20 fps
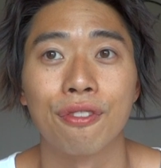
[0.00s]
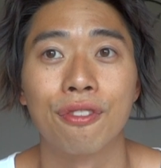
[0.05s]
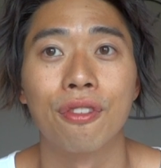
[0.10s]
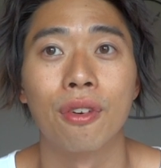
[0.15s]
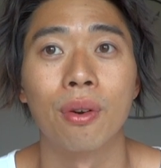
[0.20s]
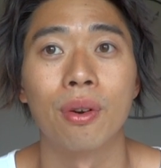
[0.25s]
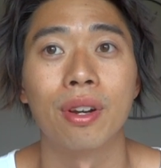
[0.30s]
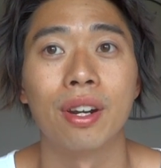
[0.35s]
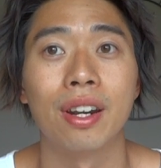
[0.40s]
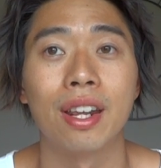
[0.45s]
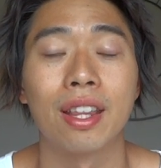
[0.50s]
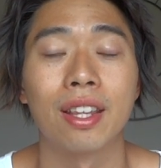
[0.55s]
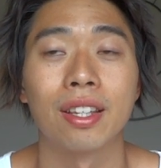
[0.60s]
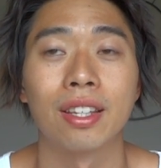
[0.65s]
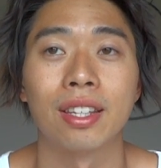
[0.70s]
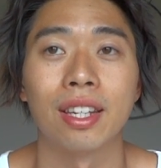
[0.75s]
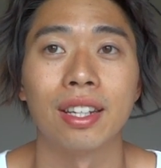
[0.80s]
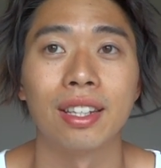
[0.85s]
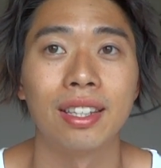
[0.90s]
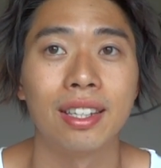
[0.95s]
for
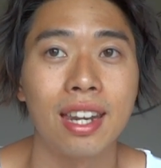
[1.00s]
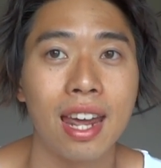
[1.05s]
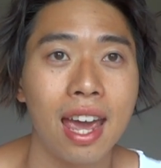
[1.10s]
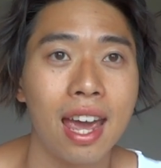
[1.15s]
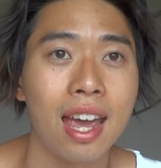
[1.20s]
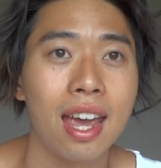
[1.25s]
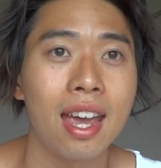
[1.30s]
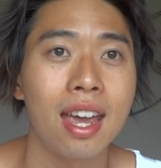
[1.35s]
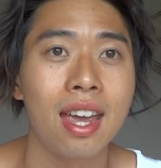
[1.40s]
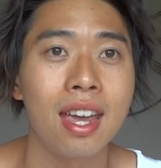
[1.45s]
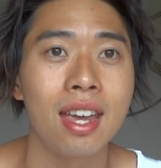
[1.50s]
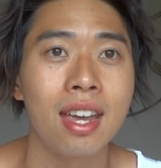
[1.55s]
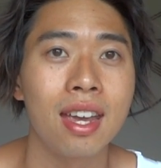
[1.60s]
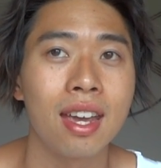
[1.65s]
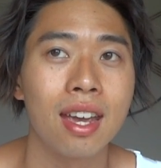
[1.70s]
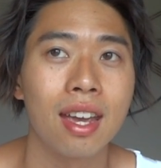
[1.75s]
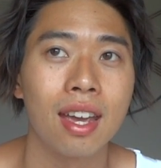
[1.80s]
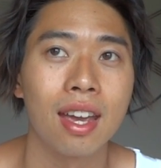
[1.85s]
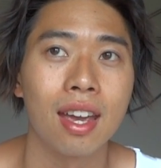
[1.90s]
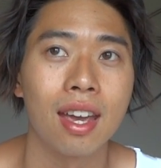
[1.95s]

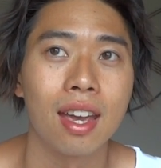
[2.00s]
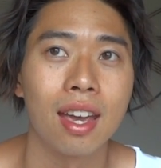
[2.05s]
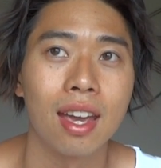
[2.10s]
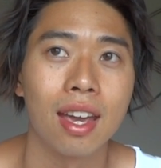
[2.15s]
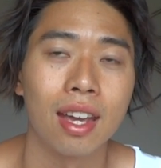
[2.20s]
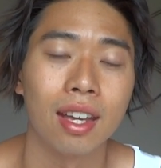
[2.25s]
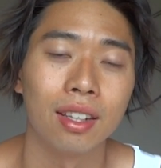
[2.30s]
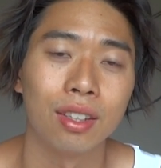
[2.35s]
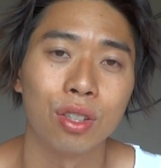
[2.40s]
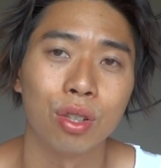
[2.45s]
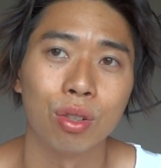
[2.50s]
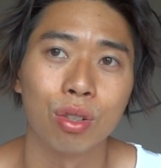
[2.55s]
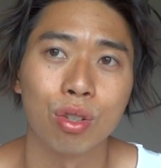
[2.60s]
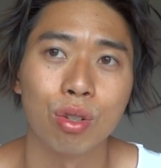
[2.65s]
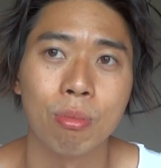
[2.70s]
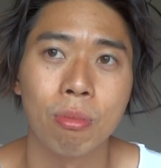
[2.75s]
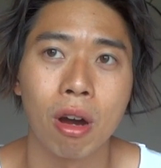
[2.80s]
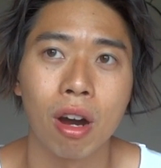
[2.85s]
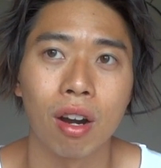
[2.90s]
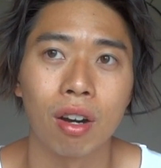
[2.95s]
today into
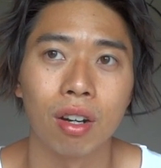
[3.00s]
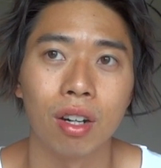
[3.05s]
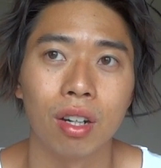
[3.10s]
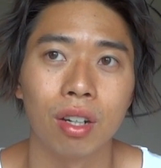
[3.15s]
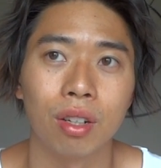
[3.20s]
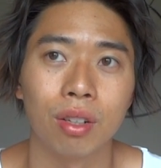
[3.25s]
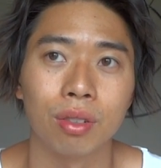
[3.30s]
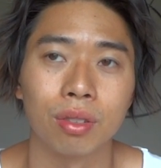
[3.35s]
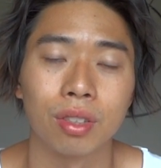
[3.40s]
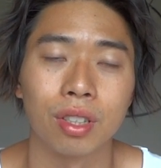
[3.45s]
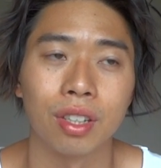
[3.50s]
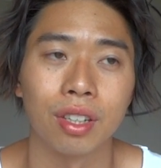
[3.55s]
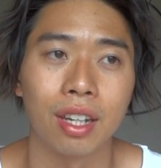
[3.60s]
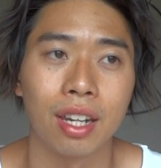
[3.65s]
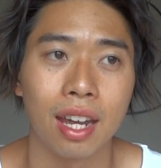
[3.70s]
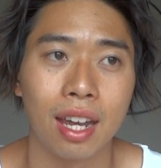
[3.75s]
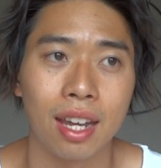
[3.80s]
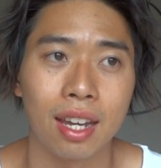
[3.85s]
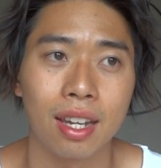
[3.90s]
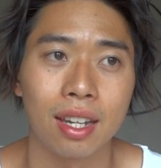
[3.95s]
tomorrow.
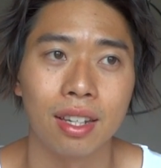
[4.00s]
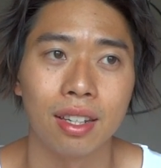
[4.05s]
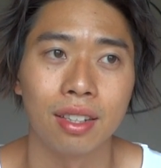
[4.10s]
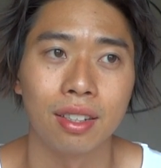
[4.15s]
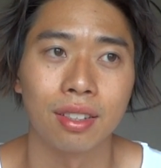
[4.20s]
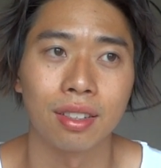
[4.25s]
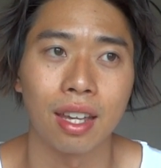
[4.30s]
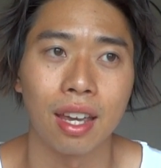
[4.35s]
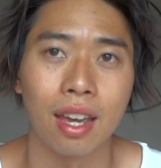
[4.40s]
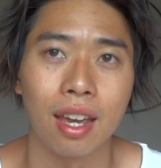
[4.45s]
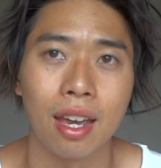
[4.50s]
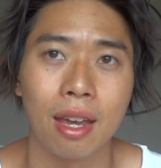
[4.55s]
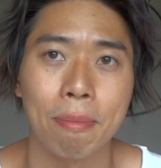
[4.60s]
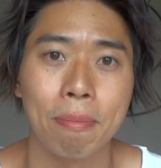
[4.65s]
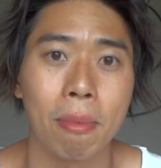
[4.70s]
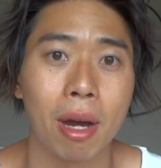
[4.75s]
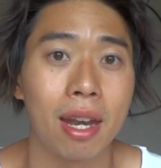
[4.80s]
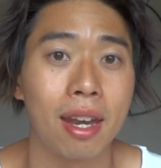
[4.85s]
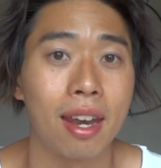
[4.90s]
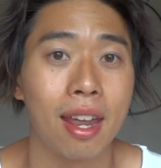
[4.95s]
Today is a
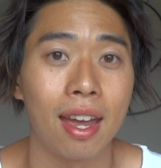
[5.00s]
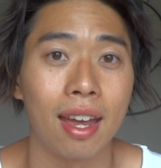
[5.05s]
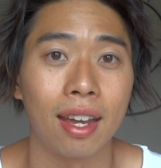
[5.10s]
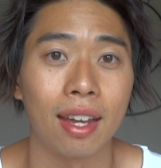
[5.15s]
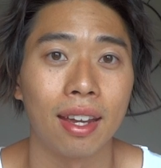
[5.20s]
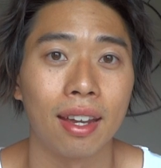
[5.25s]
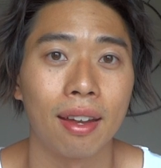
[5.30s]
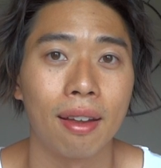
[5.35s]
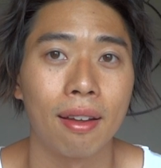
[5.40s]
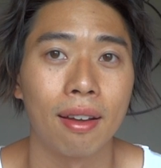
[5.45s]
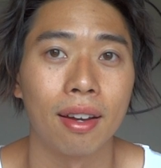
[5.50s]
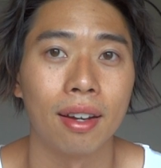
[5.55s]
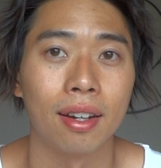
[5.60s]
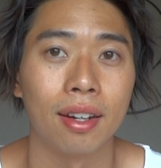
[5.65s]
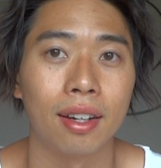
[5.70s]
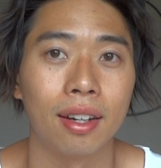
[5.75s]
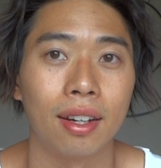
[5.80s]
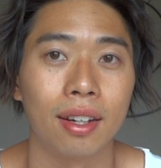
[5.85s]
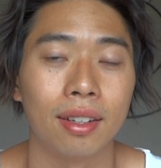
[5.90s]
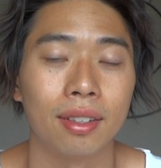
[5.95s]
Monday.
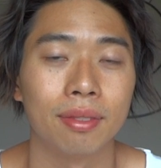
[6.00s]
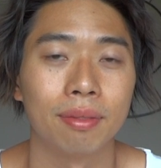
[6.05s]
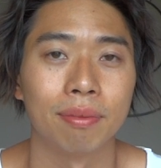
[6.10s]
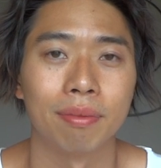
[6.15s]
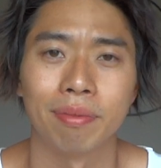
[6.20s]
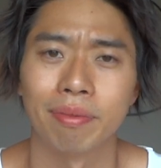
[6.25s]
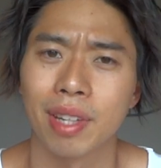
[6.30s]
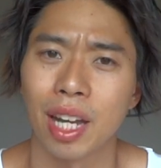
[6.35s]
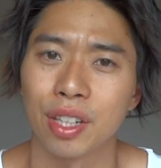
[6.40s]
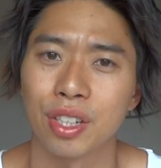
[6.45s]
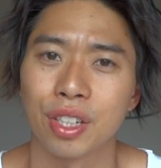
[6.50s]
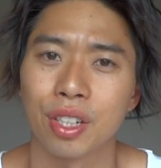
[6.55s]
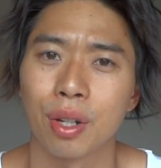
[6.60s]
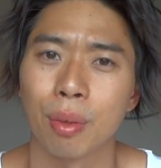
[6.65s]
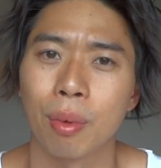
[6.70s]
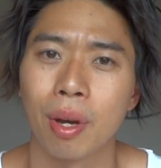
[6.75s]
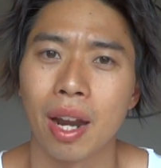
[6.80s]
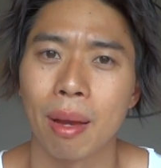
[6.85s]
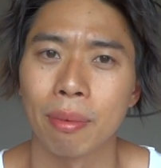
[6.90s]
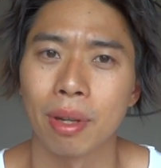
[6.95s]
Not
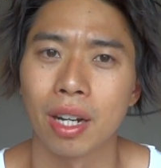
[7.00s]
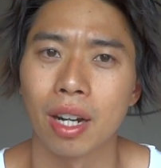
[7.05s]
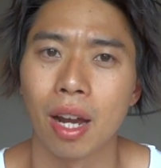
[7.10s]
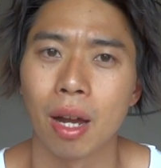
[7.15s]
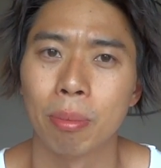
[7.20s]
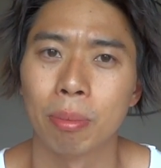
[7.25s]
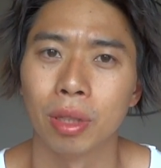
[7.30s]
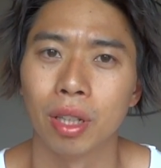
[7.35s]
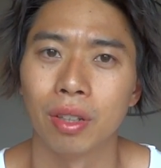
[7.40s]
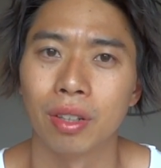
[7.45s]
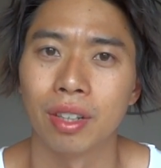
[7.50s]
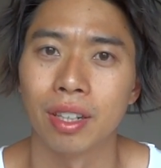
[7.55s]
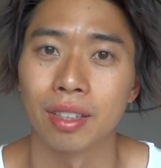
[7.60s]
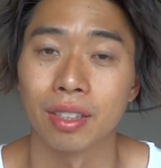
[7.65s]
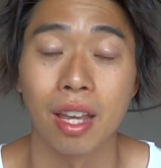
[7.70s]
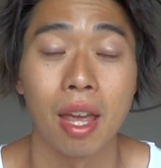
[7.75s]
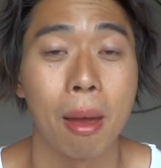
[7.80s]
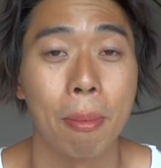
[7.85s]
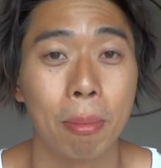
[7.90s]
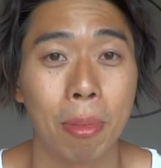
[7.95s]
sure when I'm gonna upload
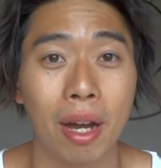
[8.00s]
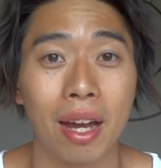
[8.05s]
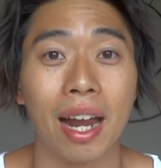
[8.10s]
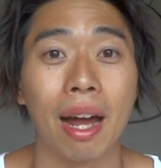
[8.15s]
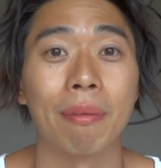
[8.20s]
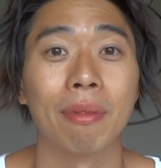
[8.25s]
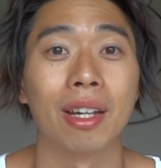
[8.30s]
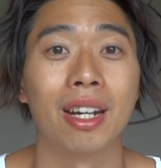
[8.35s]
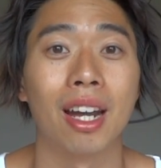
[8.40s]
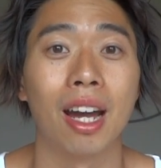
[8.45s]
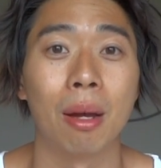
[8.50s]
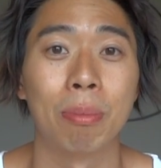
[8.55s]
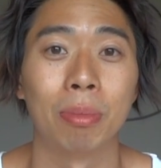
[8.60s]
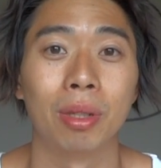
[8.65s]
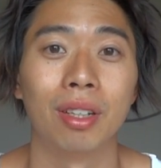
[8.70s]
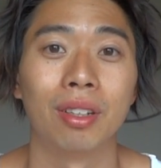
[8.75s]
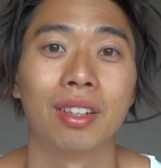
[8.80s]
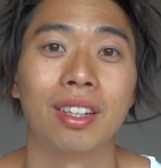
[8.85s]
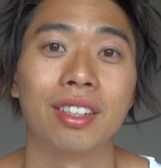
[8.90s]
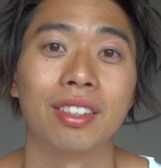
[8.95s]
this, but I'm gonna
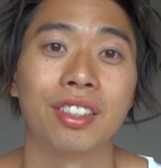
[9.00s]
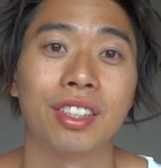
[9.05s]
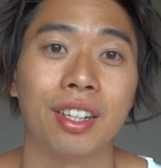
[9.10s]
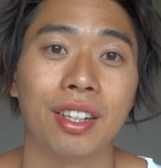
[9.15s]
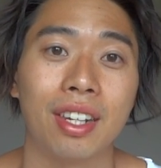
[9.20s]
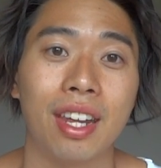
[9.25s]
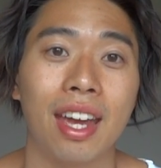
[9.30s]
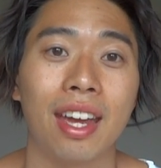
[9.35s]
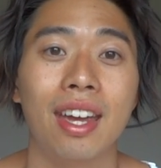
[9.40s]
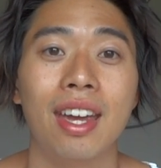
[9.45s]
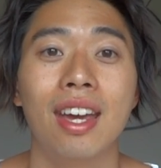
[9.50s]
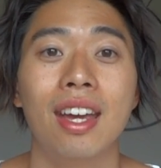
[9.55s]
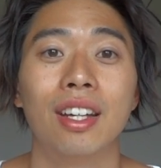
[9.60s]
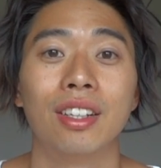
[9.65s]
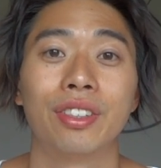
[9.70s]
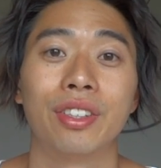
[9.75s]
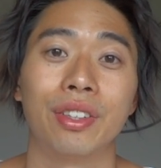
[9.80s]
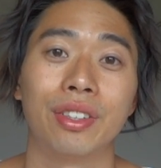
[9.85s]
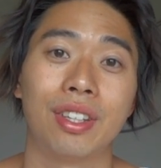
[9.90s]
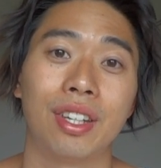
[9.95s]
upload this today.
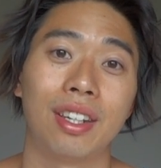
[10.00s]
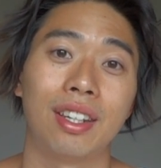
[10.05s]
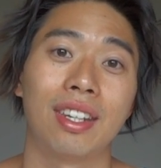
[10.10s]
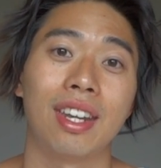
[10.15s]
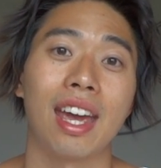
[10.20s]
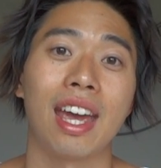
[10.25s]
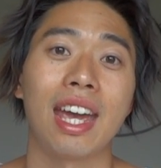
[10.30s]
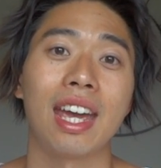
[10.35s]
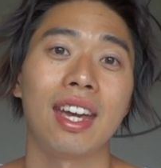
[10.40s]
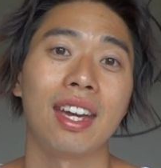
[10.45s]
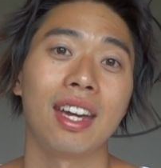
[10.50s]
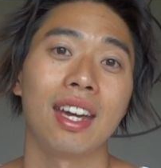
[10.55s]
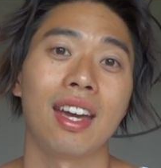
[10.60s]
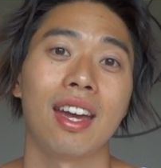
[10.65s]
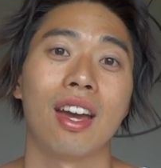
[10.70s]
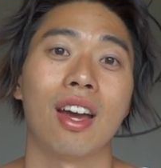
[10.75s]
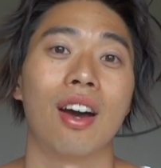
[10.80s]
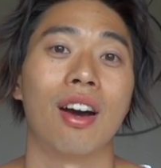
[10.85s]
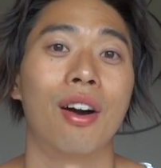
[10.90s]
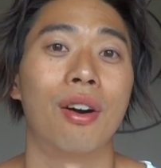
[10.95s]
So today
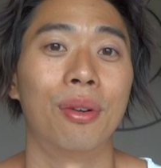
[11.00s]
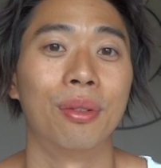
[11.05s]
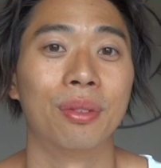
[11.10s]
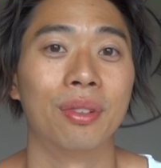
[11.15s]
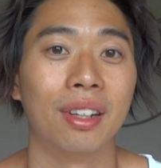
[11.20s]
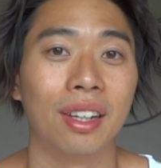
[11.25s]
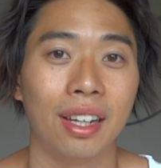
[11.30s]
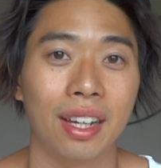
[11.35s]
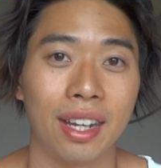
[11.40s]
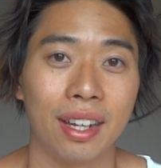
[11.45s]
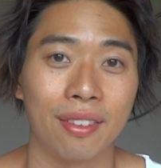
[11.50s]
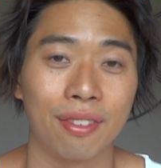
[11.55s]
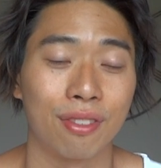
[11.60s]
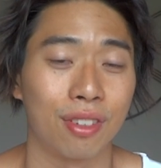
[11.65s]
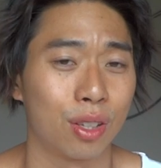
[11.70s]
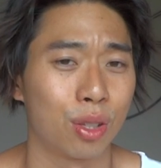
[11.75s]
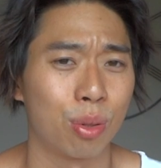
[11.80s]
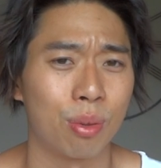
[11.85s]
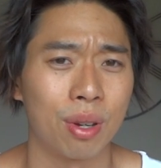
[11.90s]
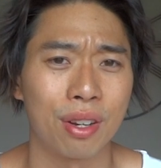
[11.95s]
only,
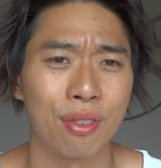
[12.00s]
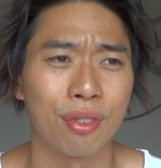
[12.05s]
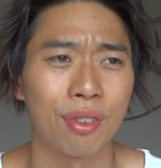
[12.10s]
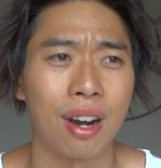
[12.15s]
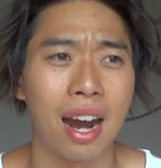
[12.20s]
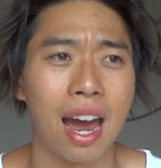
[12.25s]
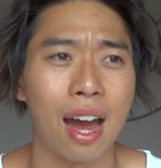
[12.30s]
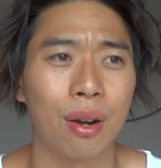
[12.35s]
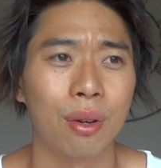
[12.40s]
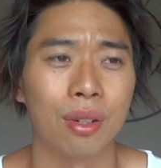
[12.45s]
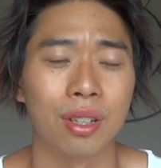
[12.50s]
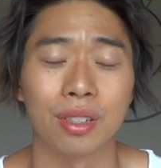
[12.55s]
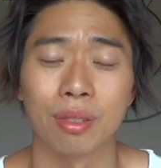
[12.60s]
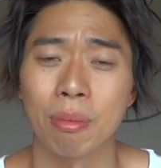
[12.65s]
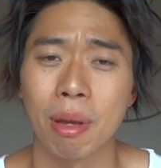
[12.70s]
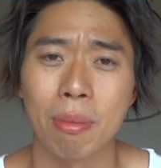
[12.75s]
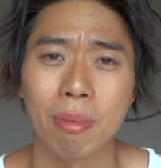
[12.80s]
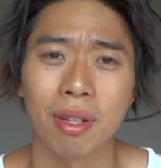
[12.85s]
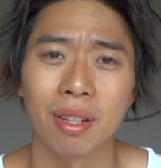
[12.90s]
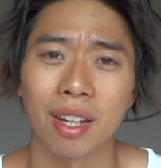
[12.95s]
for 24 hours,
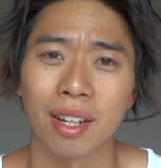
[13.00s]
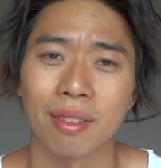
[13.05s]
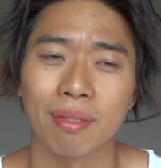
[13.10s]
maybe